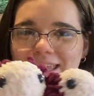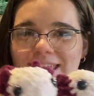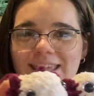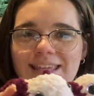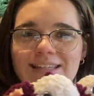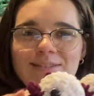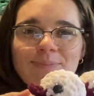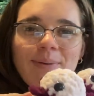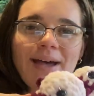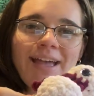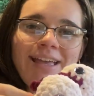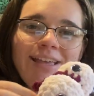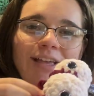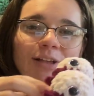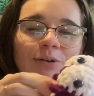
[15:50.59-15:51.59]
It is
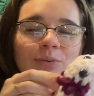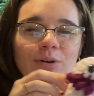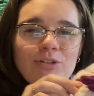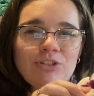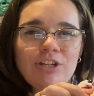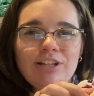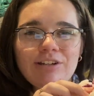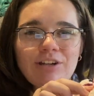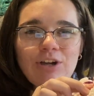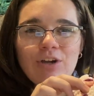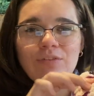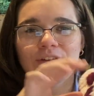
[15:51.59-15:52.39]
by Crochet Grove,